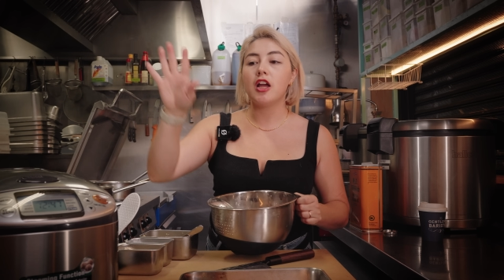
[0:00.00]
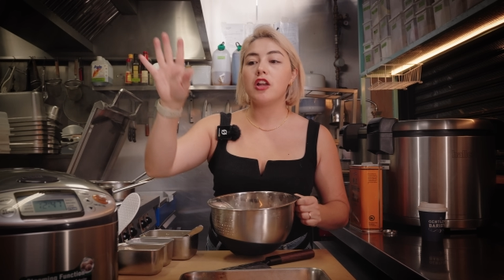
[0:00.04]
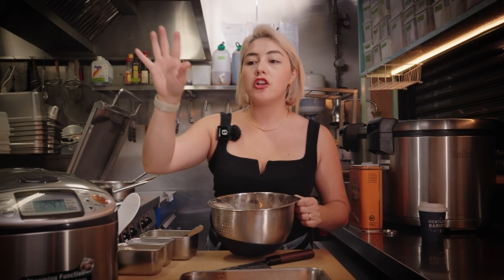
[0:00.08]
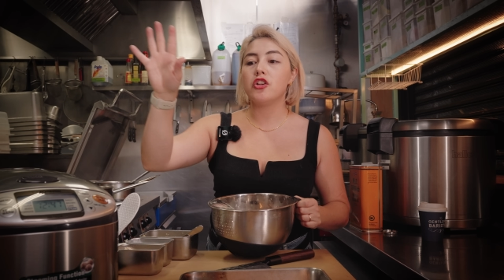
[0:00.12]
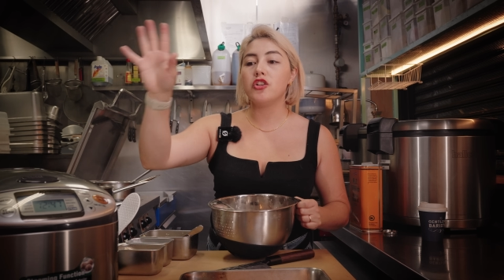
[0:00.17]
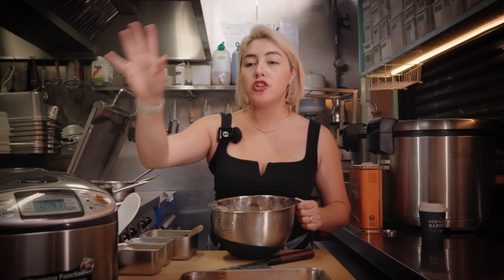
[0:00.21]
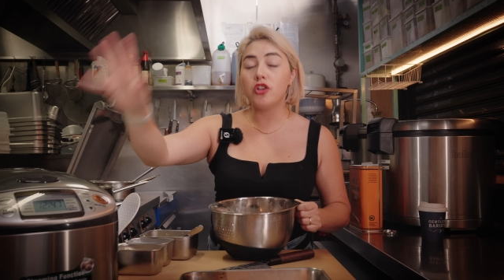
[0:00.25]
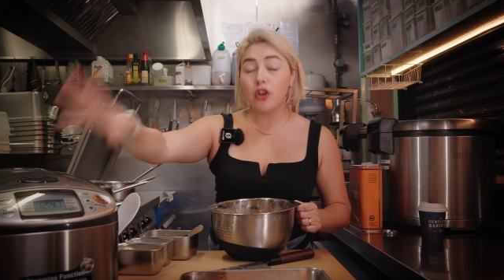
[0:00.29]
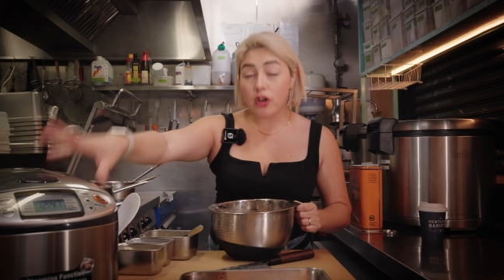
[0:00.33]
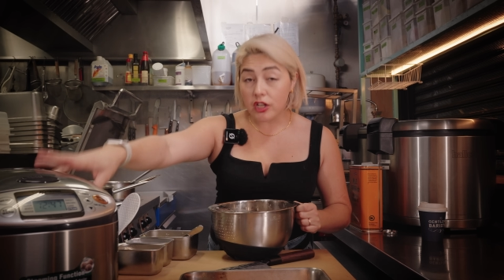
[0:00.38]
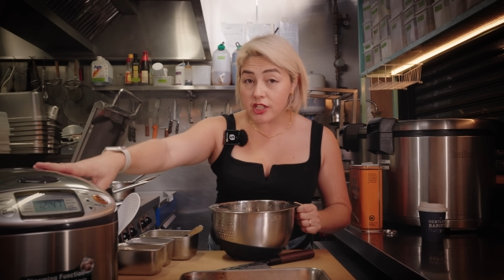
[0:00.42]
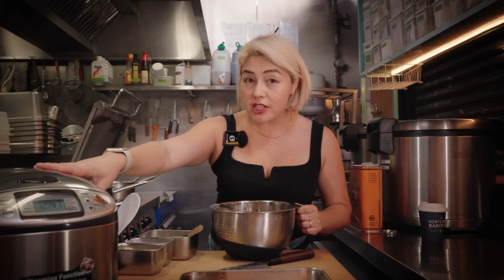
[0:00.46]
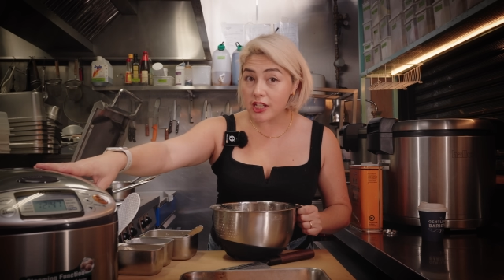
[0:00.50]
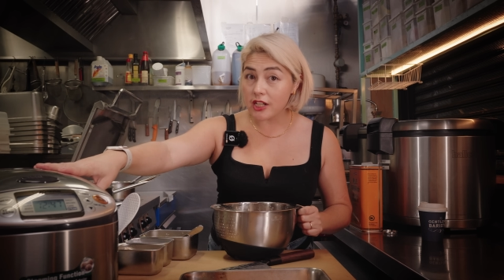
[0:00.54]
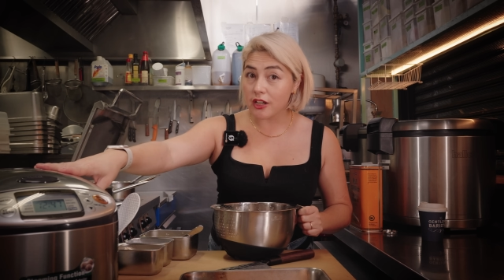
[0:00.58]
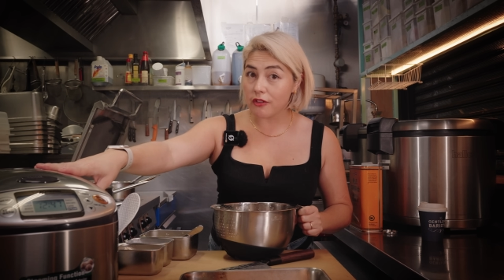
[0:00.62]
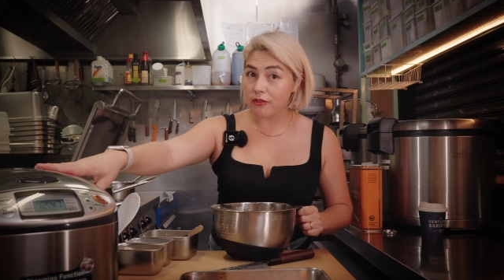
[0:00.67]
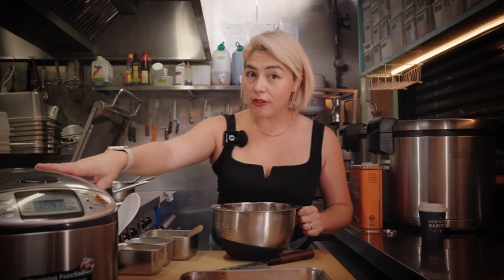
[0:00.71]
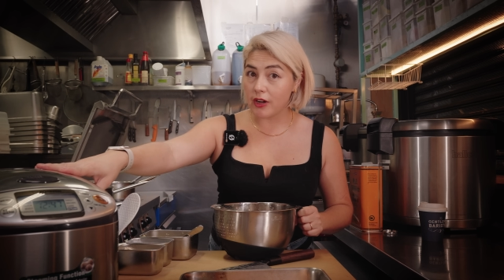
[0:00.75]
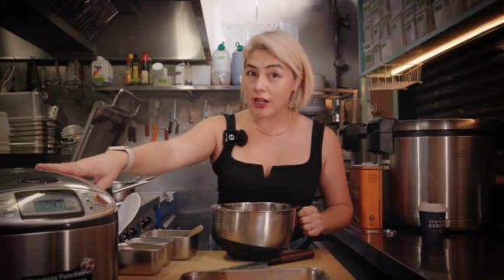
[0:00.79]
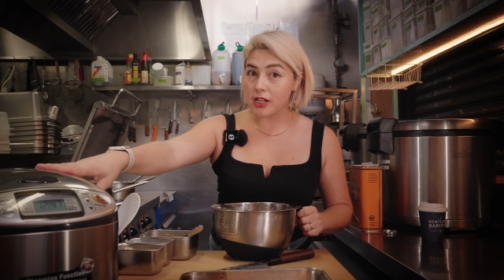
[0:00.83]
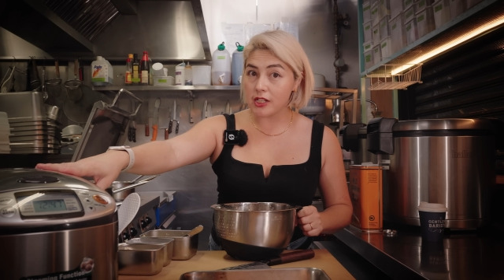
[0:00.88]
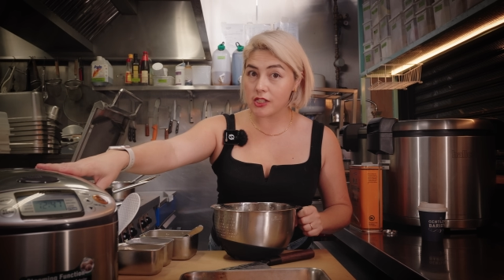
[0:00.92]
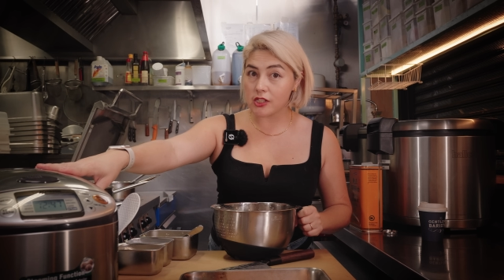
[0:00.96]
not in a
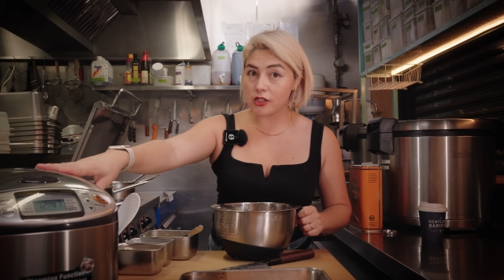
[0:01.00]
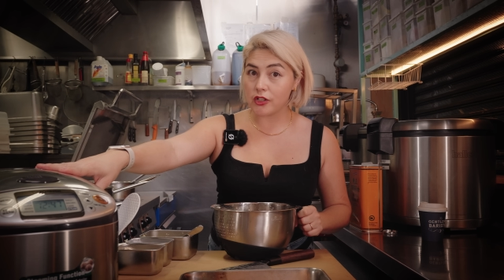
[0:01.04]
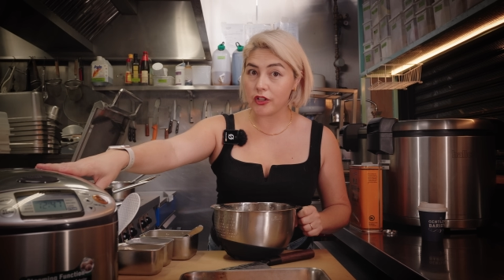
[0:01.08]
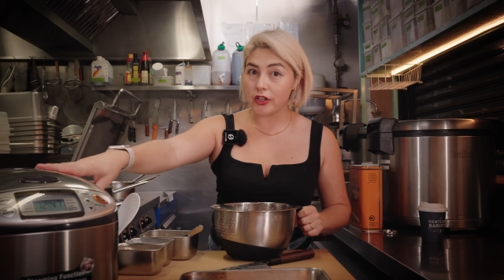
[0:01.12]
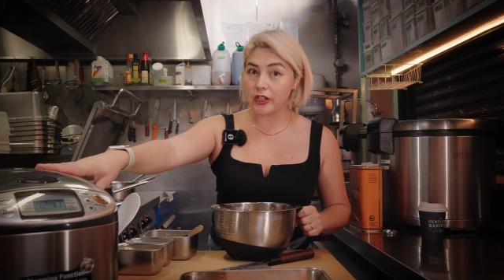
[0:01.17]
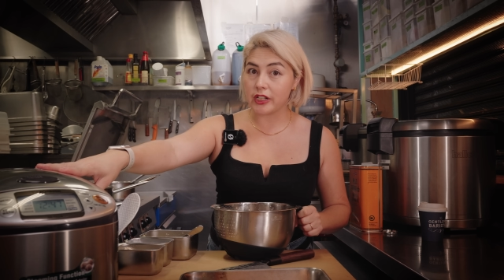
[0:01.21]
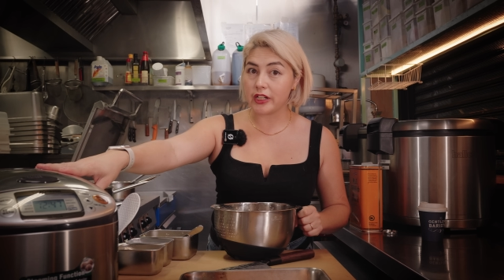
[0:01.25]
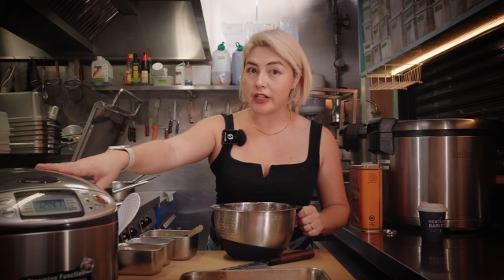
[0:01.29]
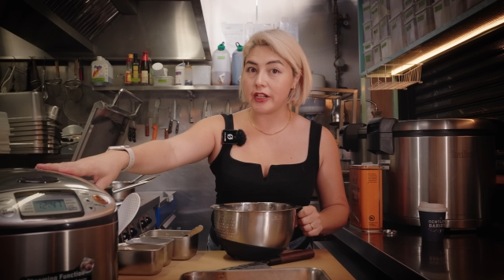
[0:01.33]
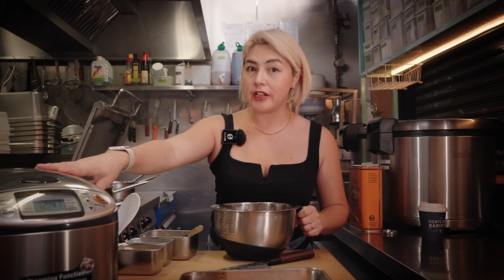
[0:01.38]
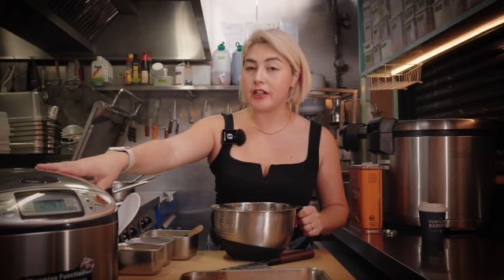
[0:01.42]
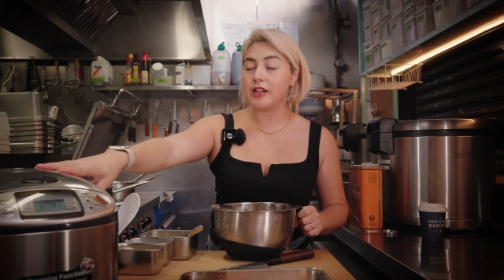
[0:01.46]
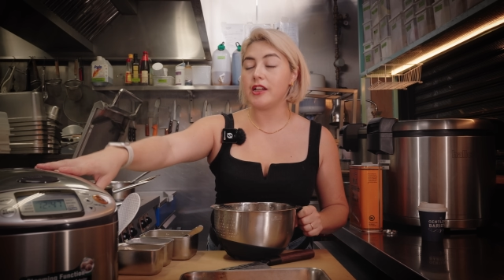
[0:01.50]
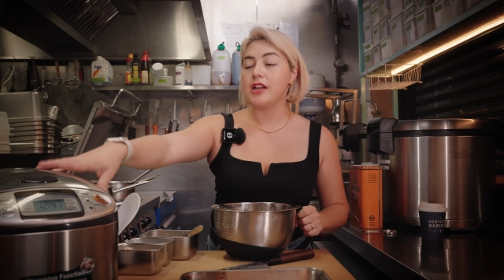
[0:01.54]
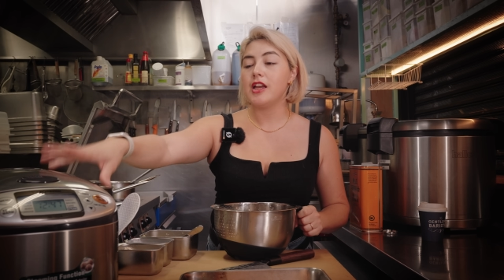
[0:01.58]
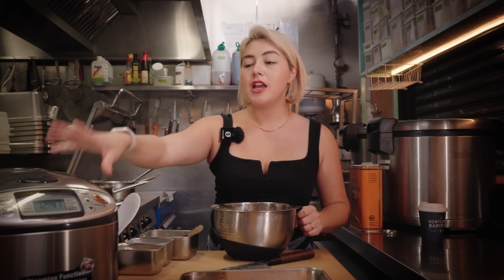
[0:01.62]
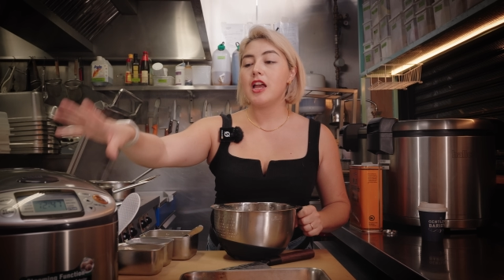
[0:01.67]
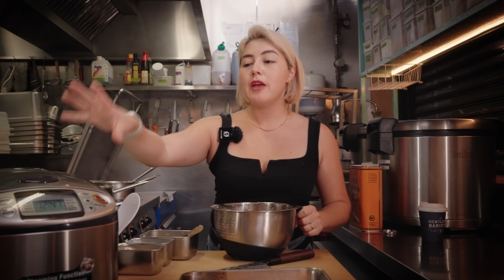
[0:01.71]
rice cooker,